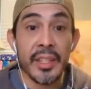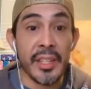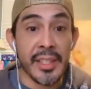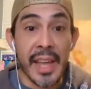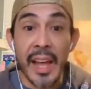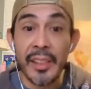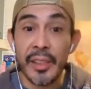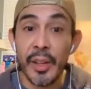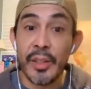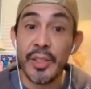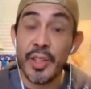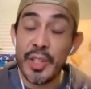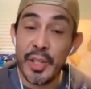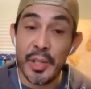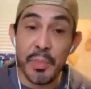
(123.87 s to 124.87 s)
She's out there.
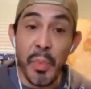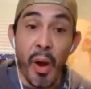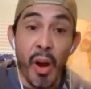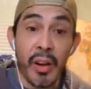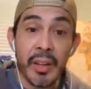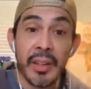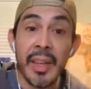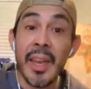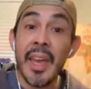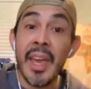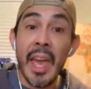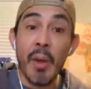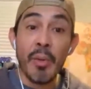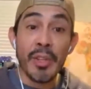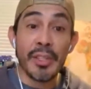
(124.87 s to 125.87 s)
She's a spark.
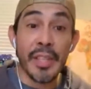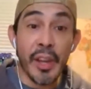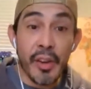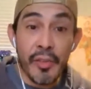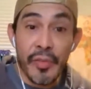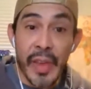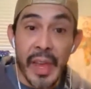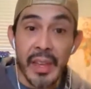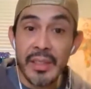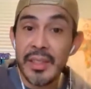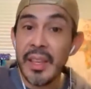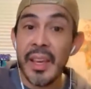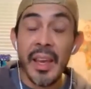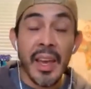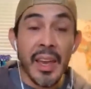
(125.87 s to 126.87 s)
And when you see her
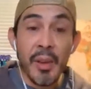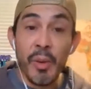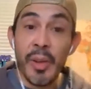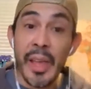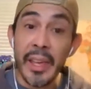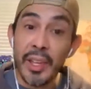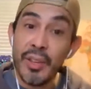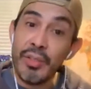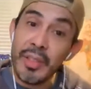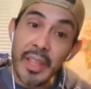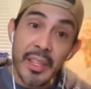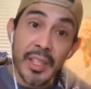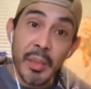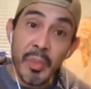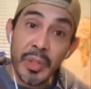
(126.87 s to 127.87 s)
face, we're like, you
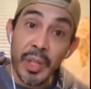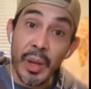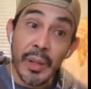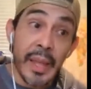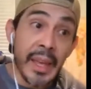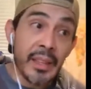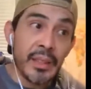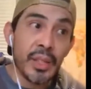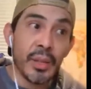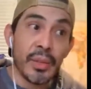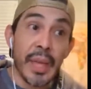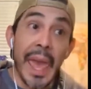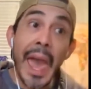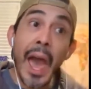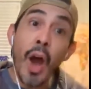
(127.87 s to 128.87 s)
need someone to like to
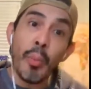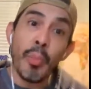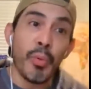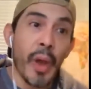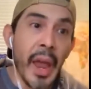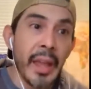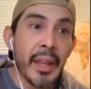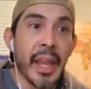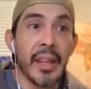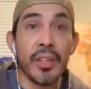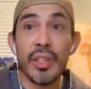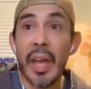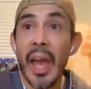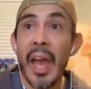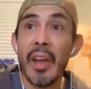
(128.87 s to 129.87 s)
to help, right?
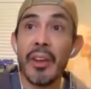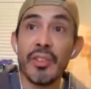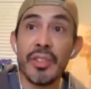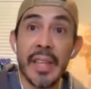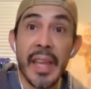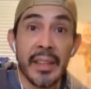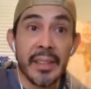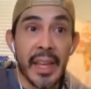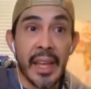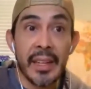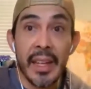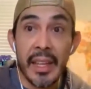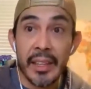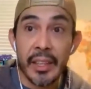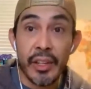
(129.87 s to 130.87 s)
And I understand that
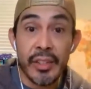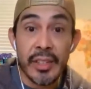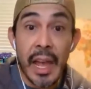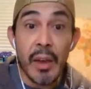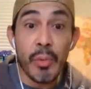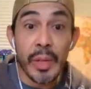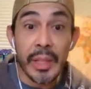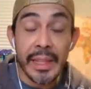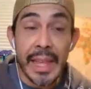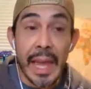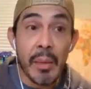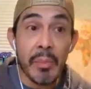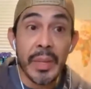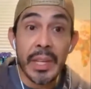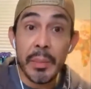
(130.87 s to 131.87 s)
there's not really
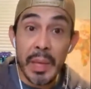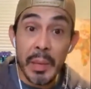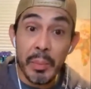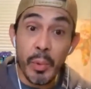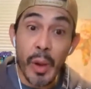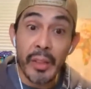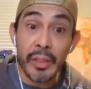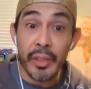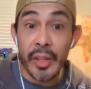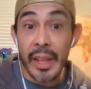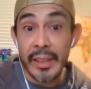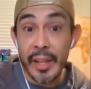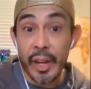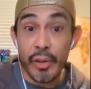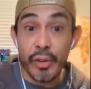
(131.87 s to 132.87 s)
that many people out there
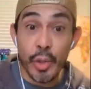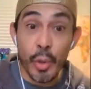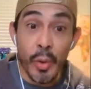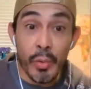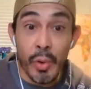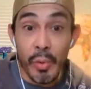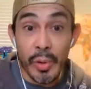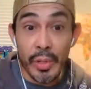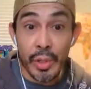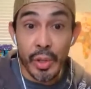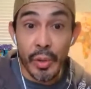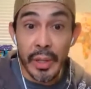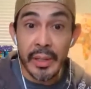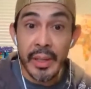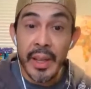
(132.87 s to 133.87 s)
that, that are doing what we're
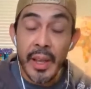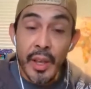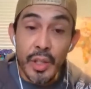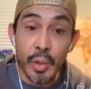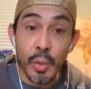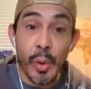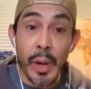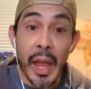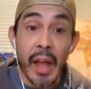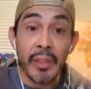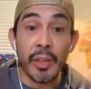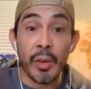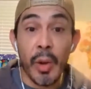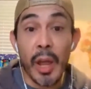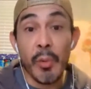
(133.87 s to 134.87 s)
doing. So we're
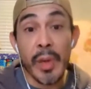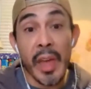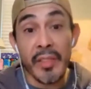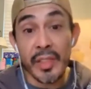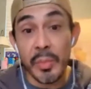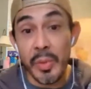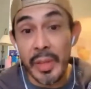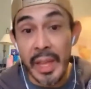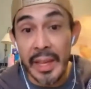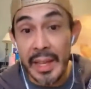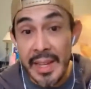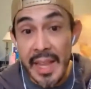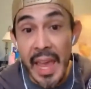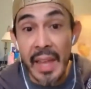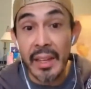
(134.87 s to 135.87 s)
out there, right? We have someone like
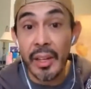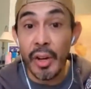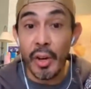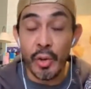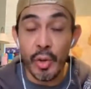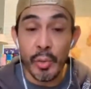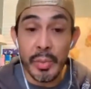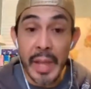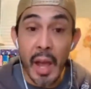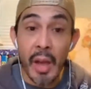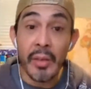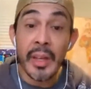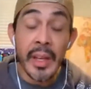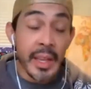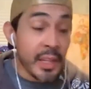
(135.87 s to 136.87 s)
Annette in our group
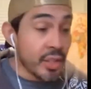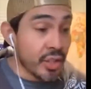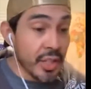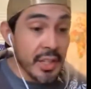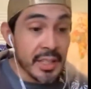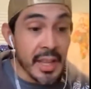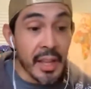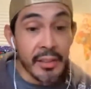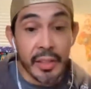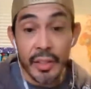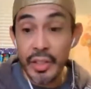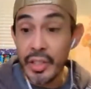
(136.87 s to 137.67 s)
now. She's out there.